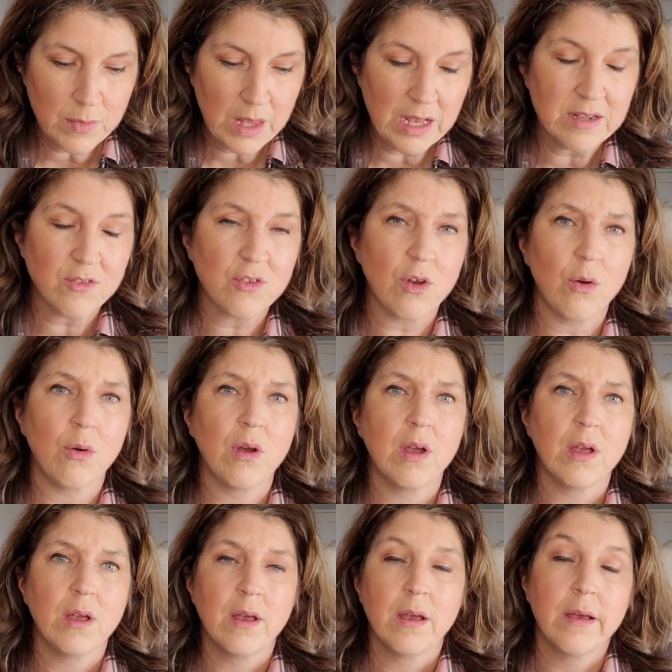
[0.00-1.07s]
And so
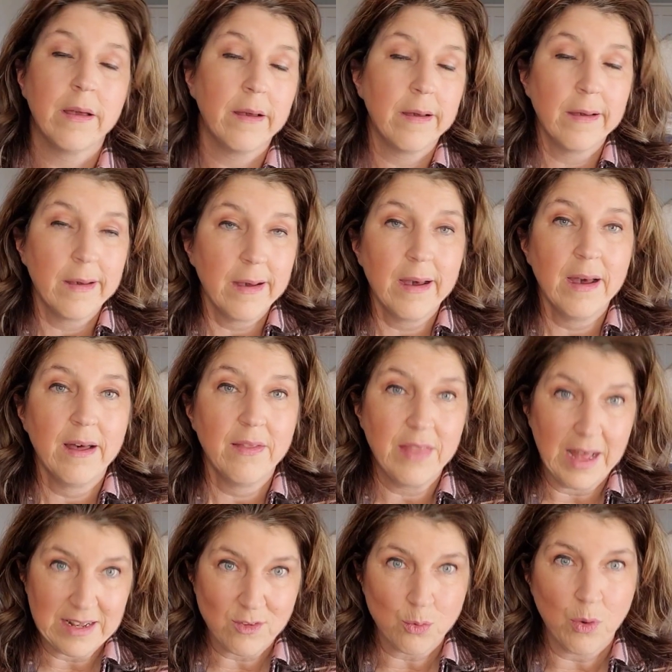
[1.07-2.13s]

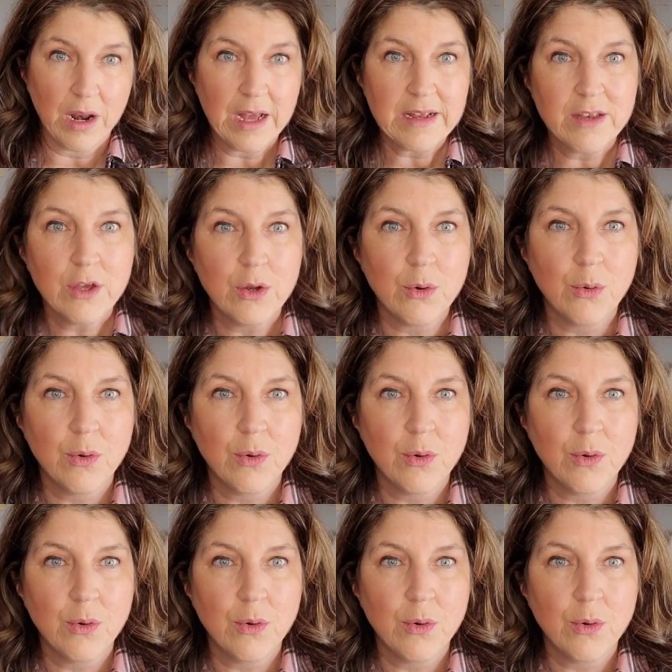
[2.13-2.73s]
that's what I do.